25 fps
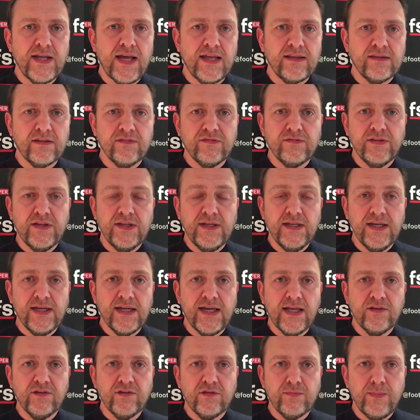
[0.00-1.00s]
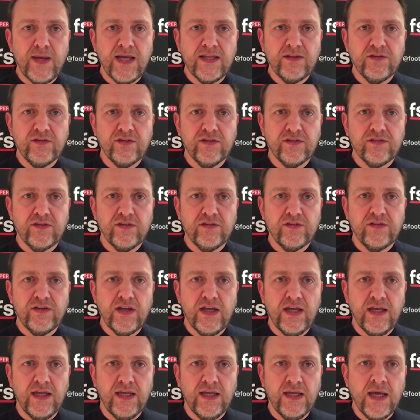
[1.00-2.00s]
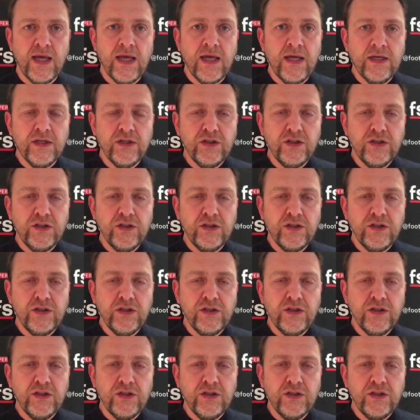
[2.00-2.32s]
that defeat against Manchester City.